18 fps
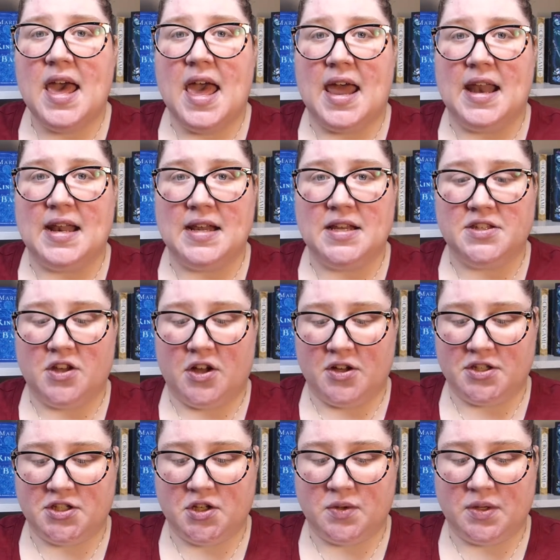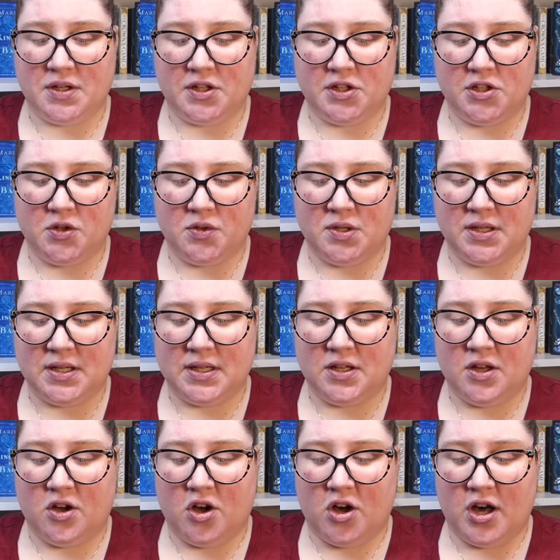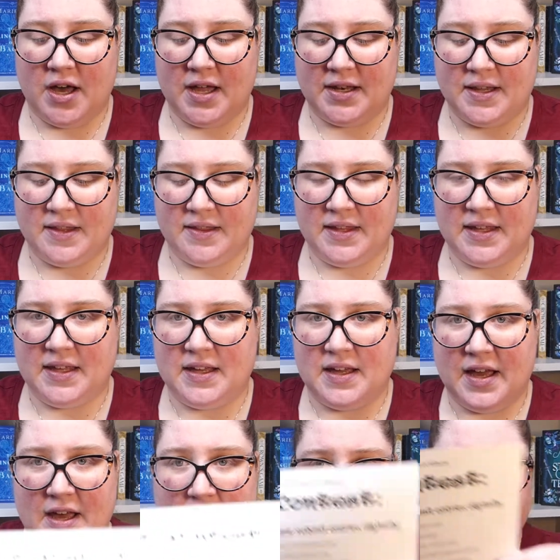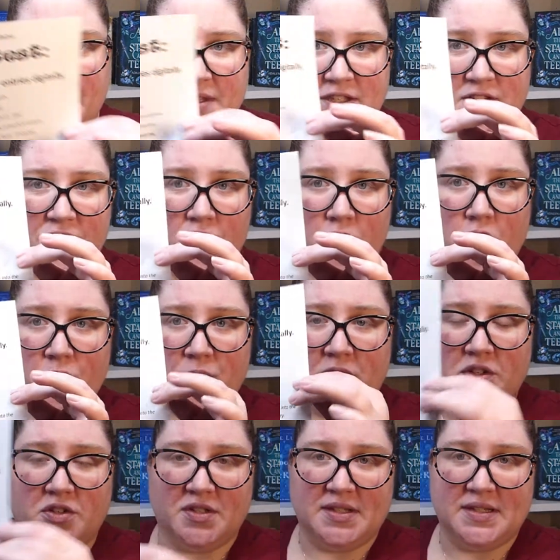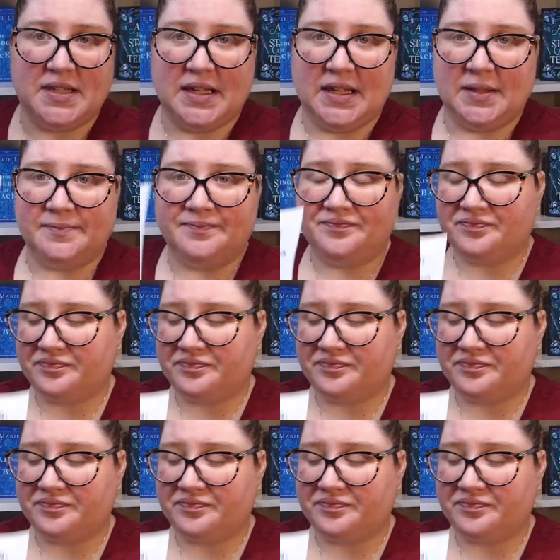And it is also included on the this form that you'll see